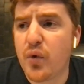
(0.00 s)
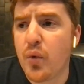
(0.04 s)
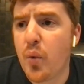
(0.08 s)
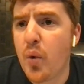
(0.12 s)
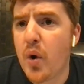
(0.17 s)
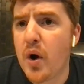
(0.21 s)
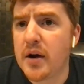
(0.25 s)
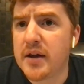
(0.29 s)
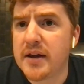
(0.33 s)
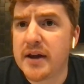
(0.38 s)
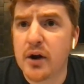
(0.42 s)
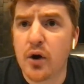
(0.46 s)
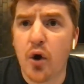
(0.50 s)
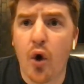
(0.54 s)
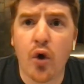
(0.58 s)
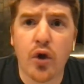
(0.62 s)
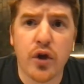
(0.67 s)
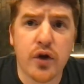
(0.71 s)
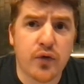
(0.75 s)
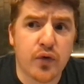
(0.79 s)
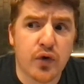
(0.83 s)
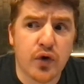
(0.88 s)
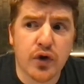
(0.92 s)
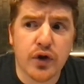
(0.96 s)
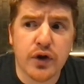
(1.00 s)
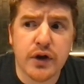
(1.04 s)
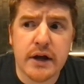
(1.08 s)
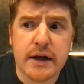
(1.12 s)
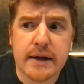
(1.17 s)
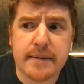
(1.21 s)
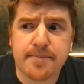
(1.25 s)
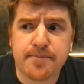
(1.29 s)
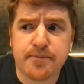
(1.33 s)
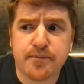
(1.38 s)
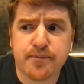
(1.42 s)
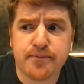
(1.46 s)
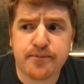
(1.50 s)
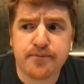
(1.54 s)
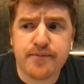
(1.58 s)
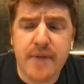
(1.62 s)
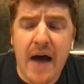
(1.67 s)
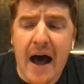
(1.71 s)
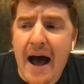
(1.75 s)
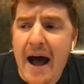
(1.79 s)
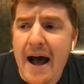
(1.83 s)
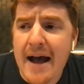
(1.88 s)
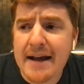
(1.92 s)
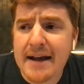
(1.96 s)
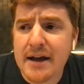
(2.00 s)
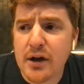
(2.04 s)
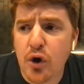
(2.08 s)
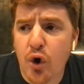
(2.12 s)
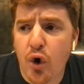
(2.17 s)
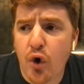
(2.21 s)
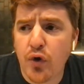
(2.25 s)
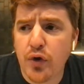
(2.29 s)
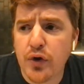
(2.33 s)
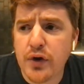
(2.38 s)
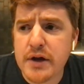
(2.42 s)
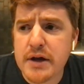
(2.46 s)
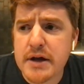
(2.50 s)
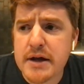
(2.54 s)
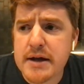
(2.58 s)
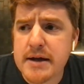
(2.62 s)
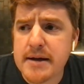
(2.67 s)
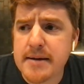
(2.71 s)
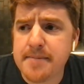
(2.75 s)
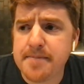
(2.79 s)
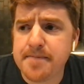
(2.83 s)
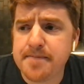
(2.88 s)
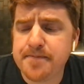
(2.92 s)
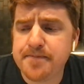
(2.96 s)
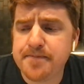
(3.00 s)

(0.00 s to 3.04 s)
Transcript: one, can only really, I can only